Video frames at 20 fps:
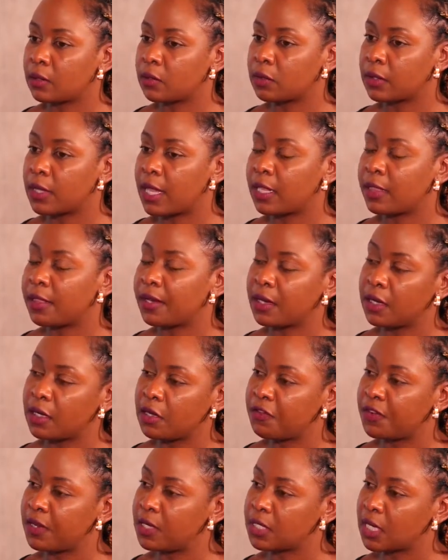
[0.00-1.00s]
there are 3
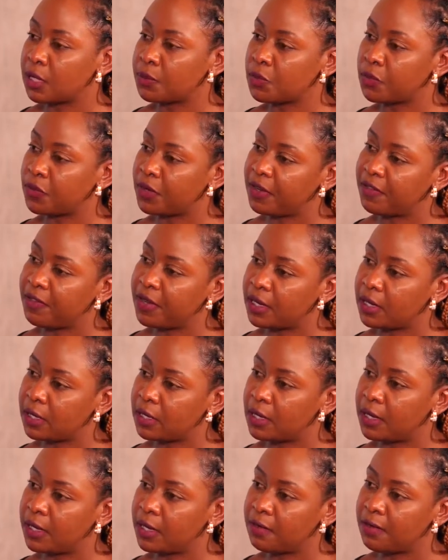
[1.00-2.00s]
different types of
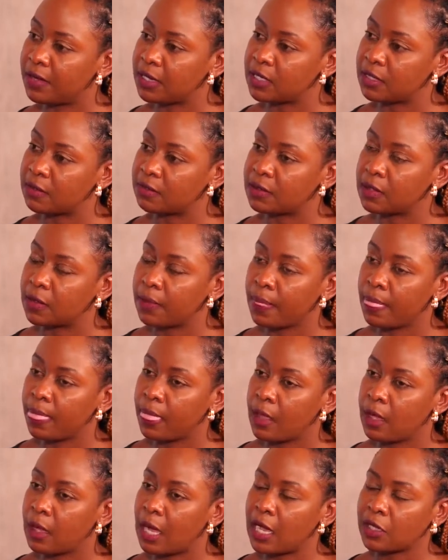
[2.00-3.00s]
derivatives.
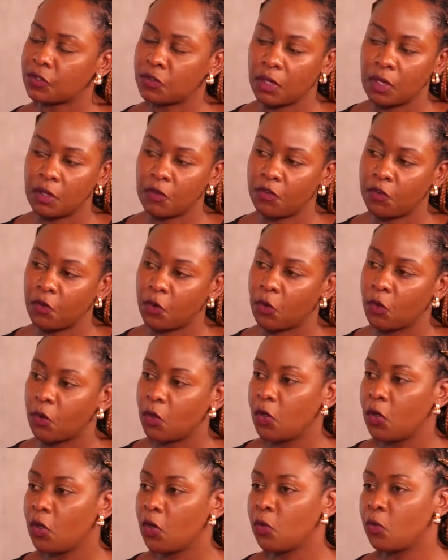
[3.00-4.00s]
Actually 4,
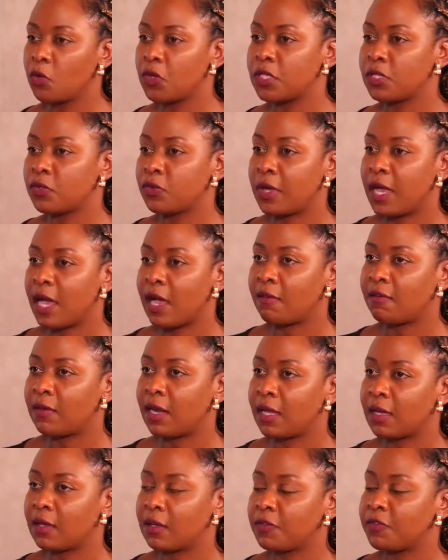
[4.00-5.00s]
which we have
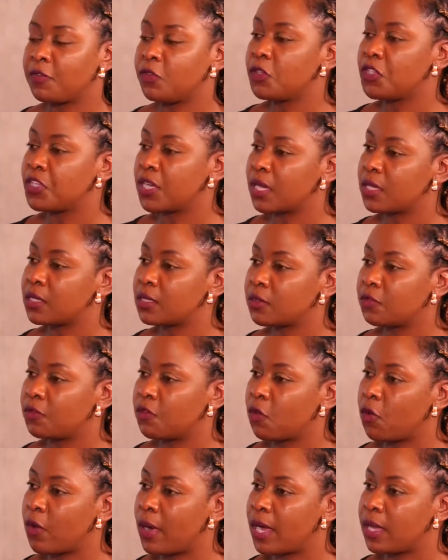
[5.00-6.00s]
like futures,
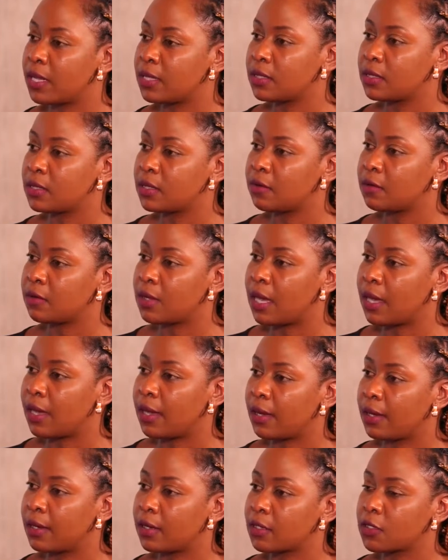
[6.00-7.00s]
forwards,
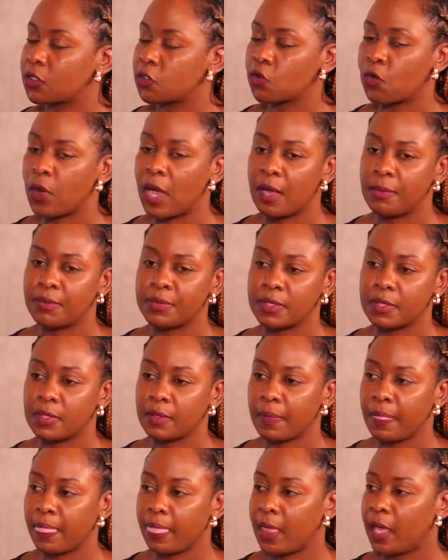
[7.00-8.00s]
swaps,
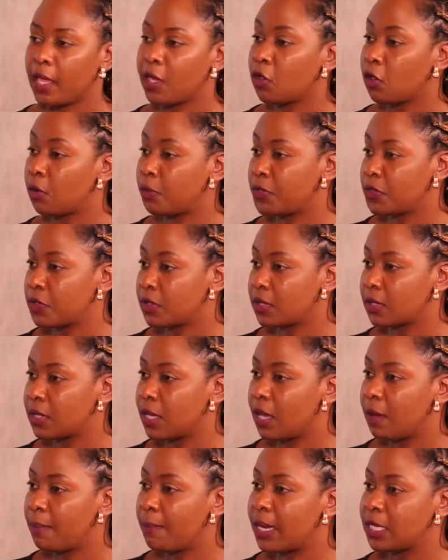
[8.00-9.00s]
and options.
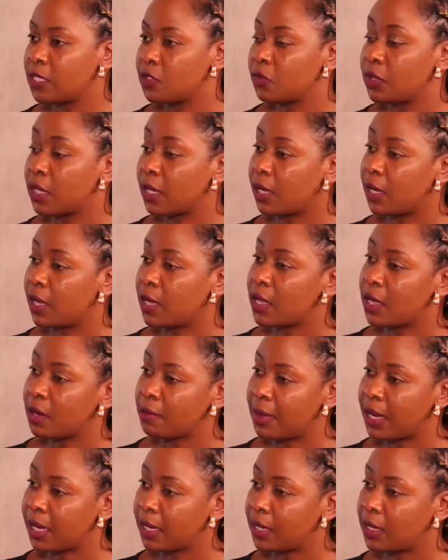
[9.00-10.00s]
But with the Kenyan
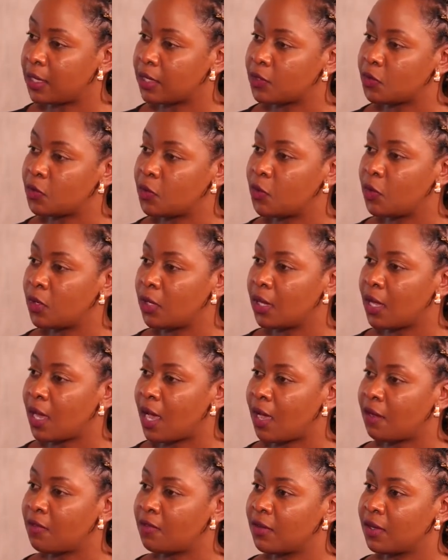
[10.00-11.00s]
market, we only
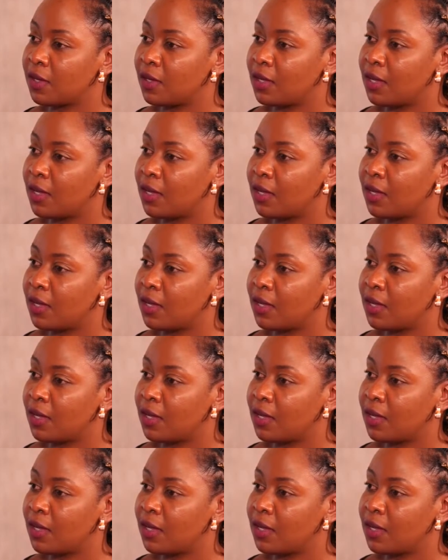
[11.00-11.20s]
have